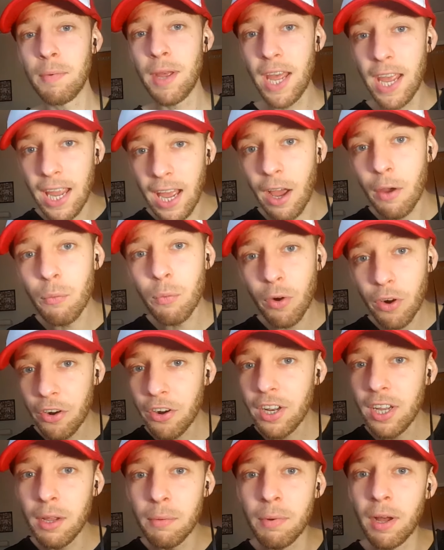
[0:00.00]
hey, I
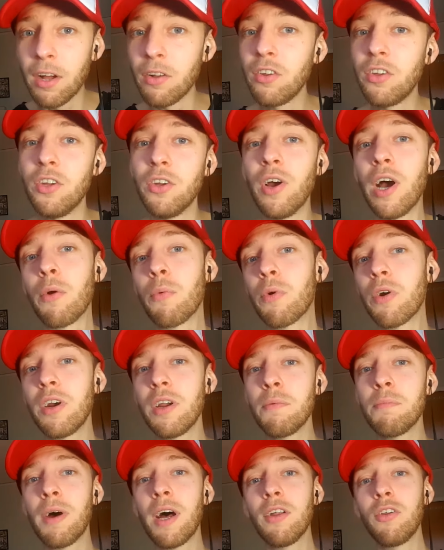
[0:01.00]
worry about you, I worry
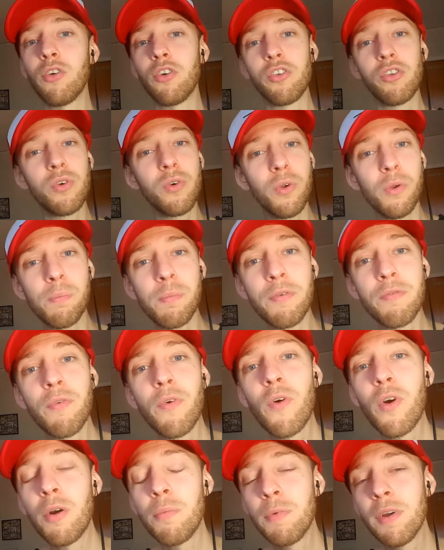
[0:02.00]
about your school
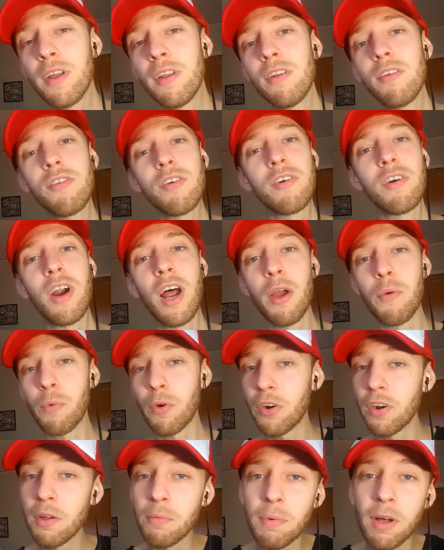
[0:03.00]
performance, or I
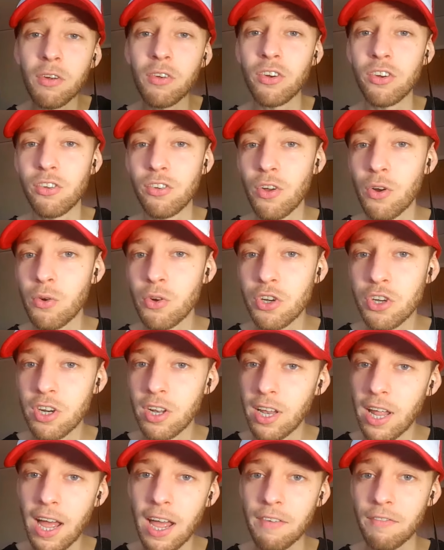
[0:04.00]
worry about your social
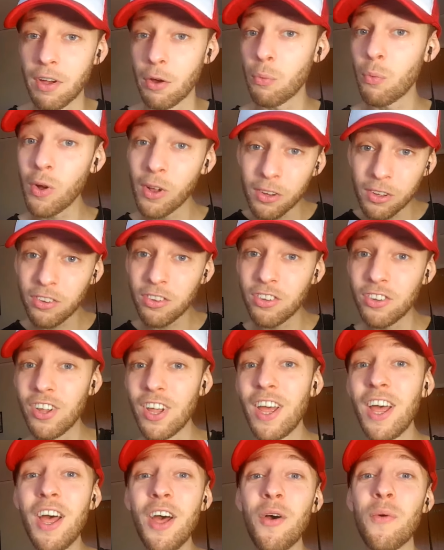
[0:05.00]
life, I want
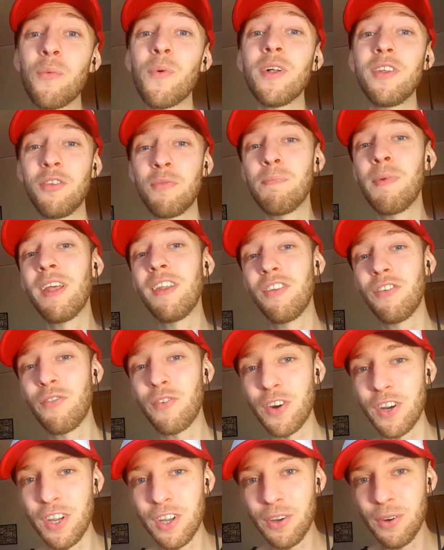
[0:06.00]
what's best
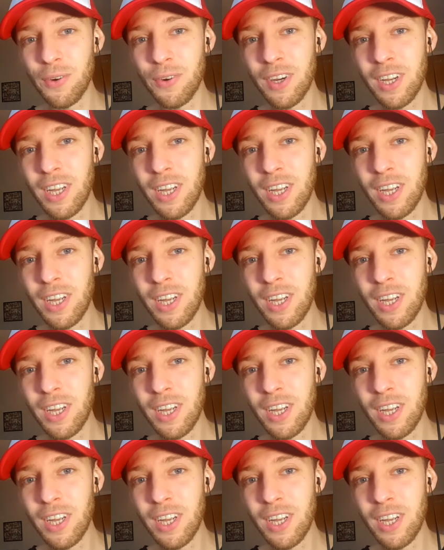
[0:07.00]
for you.